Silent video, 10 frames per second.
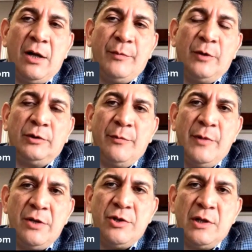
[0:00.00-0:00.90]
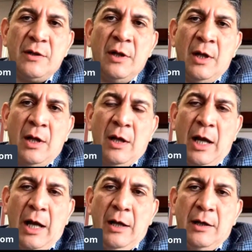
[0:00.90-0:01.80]
out both the merchant
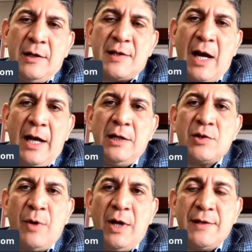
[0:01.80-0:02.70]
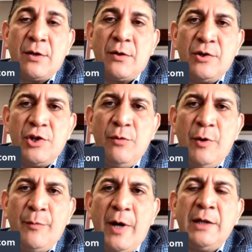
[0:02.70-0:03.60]
side as well as the
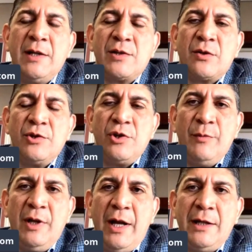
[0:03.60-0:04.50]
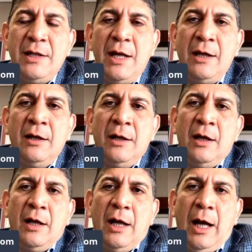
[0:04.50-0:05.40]
consumer part. There's consumer lending.
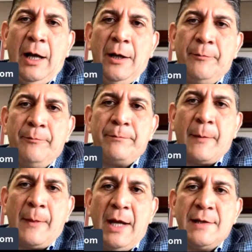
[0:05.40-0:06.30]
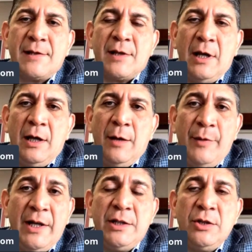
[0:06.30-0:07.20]
There's
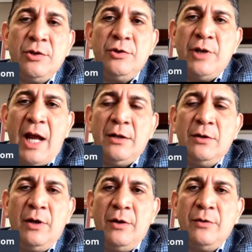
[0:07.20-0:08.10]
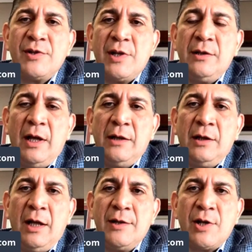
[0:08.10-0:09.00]
ability to do nano loans
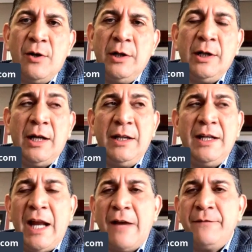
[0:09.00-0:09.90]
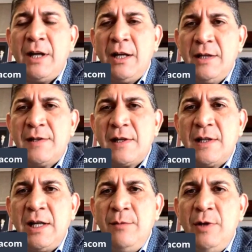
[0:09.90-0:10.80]
and so on. And I think in Africa, that's
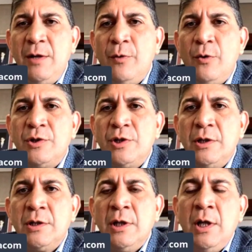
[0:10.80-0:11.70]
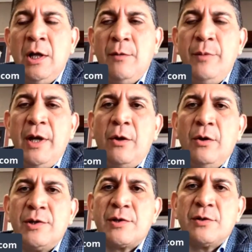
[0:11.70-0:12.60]
extremely important
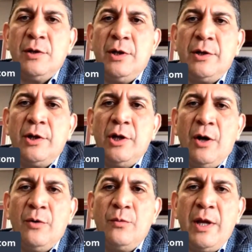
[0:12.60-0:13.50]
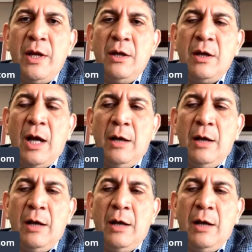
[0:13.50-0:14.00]
because, you know, we